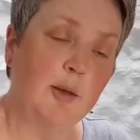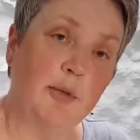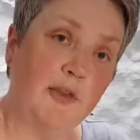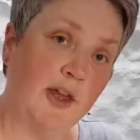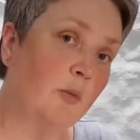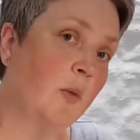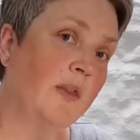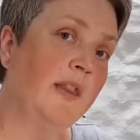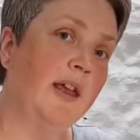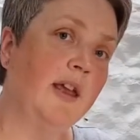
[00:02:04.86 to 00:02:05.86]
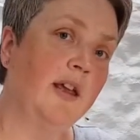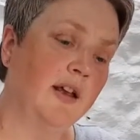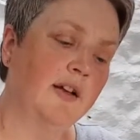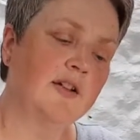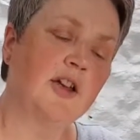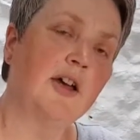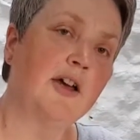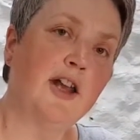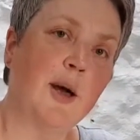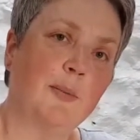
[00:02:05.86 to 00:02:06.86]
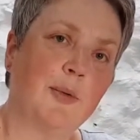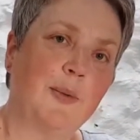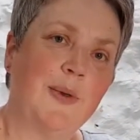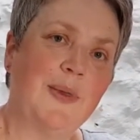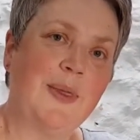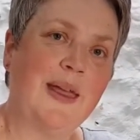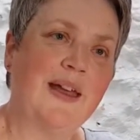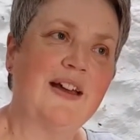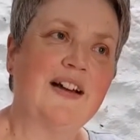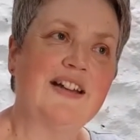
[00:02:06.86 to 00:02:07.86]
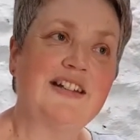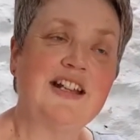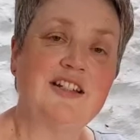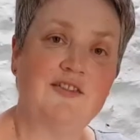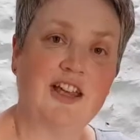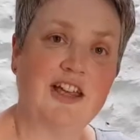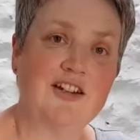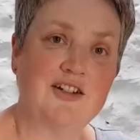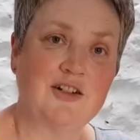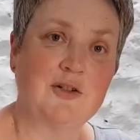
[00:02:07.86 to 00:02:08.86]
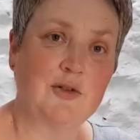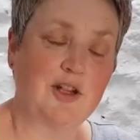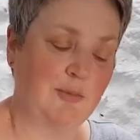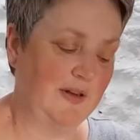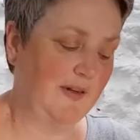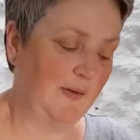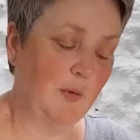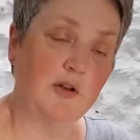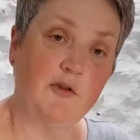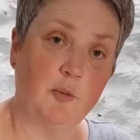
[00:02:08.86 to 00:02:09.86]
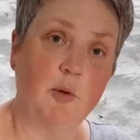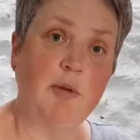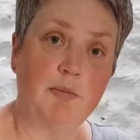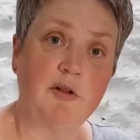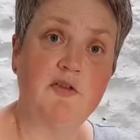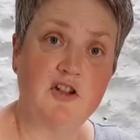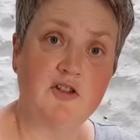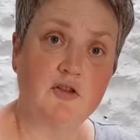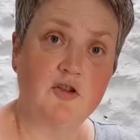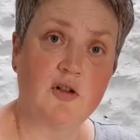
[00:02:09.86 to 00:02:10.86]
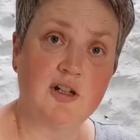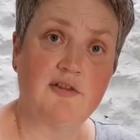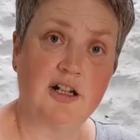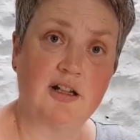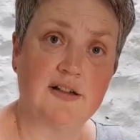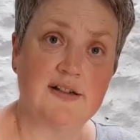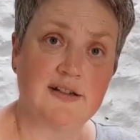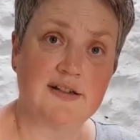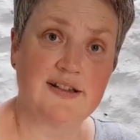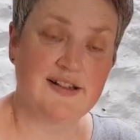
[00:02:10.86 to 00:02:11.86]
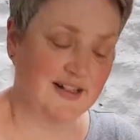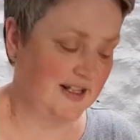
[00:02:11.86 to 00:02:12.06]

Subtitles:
but then when they turn up with their identification documents, one of them will be a provisional driving licence.